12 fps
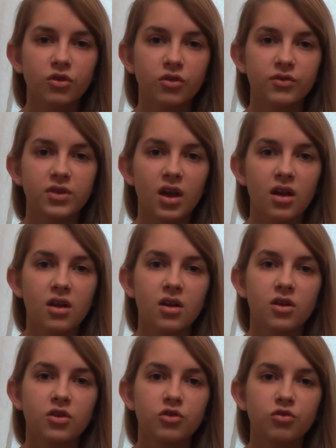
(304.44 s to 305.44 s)
of the
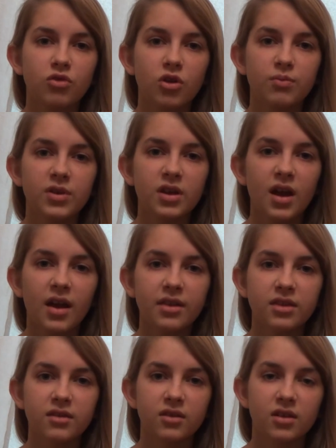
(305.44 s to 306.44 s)

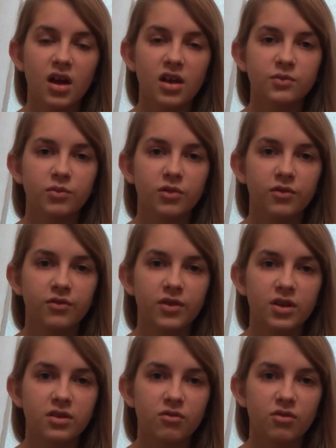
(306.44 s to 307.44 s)
European Handball
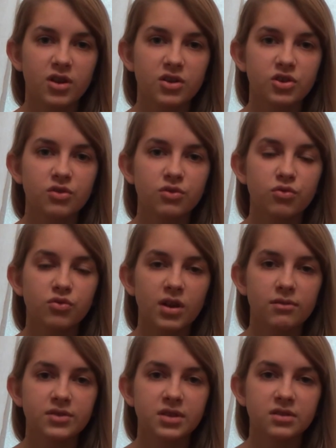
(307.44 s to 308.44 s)
Federation
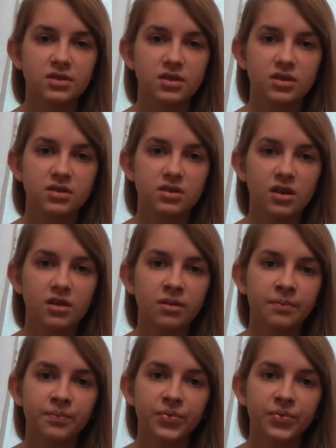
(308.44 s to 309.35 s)
2016